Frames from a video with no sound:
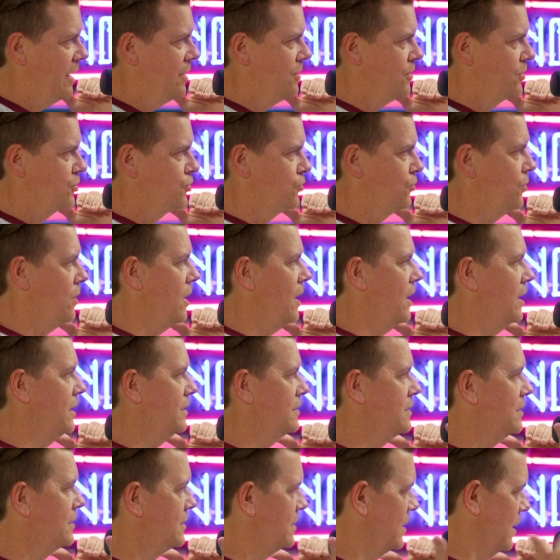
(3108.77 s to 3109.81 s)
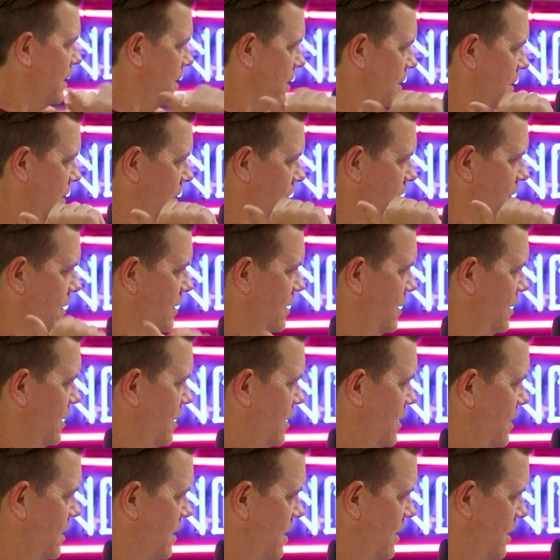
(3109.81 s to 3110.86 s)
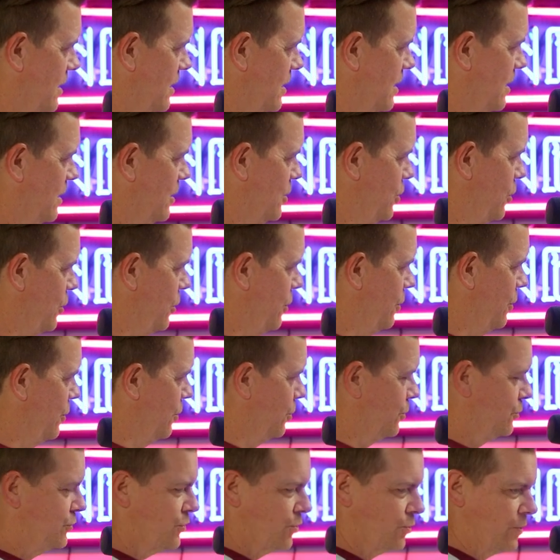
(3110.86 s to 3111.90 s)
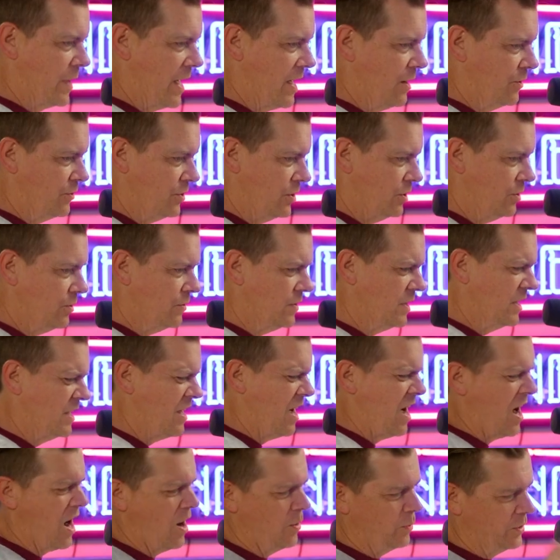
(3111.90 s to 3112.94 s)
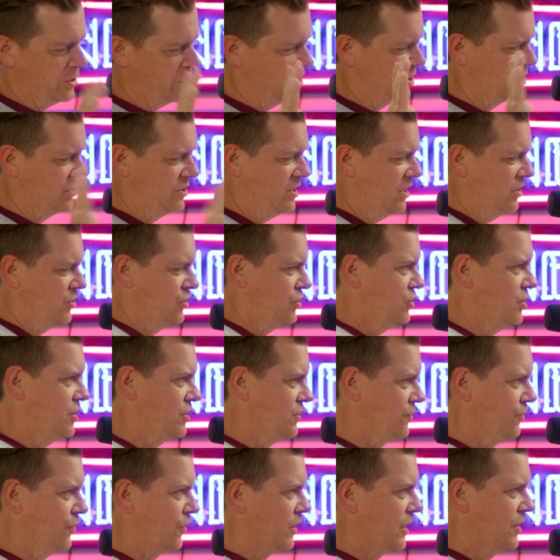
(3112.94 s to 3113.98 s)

and are trying to tell those around you that it's just